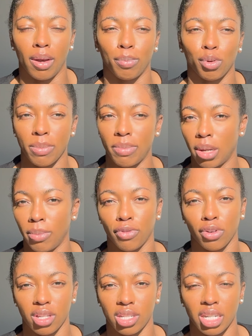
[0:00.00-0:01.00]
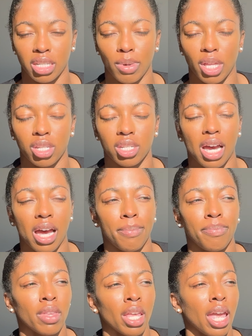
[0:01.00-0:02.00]
premium for the 6-month time.
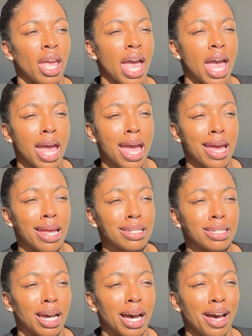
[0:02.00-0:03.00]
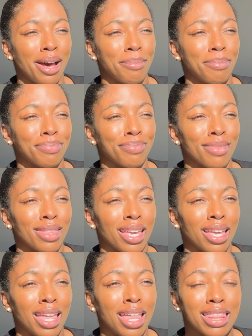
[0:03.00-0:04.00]
And
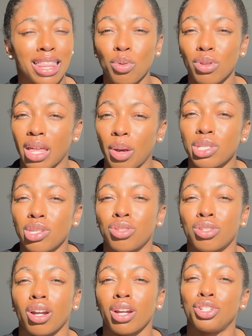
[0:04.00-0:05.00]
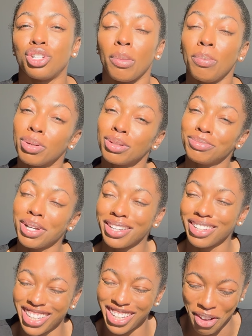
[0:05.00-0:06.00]
that was a stark jump
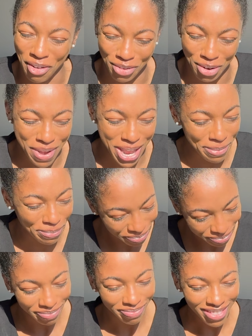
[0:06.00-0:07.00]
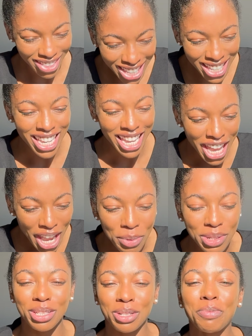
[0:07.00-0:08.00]
for me. It was
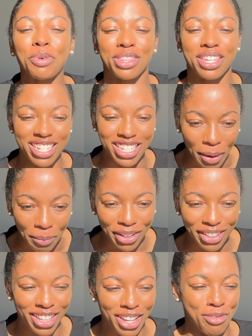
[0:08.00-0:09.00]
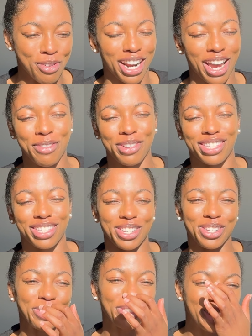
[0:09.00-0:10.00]
a little more than double of what I was
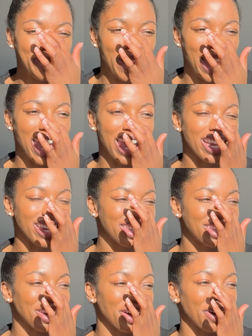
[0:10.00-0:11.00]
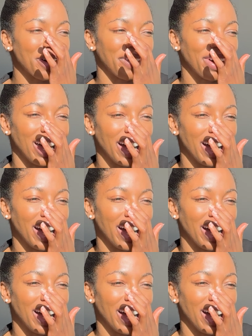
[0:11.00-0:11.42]
used to paying, so